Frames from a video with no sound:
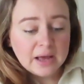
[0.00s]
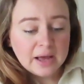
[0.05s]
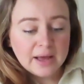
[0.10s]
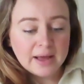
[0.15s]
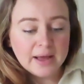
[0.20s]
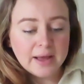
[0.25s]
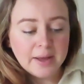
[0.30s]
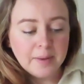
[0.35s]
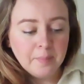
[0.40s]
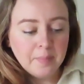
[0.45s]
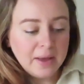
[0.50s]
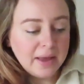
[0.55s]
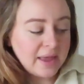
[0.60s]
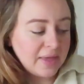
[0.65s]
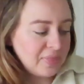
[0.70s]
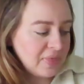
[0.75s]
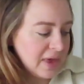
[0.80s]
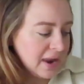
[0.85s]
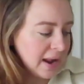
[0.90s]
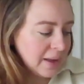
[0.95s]
And
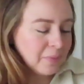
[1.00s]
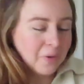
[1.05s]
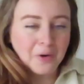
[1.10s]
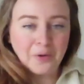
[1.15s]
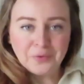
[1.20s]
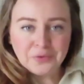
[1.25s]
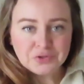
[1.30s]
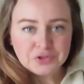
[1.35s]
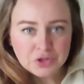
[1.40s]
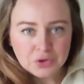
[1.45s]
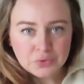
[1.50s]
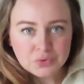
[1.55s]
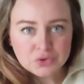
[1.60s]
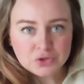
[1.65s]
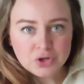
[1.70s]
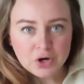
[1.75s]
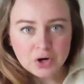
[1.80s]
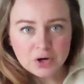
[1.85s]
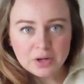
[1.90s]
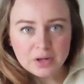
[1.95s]
then I've also
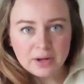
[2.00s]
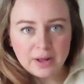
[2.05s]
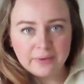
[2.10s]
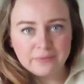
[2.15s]
started,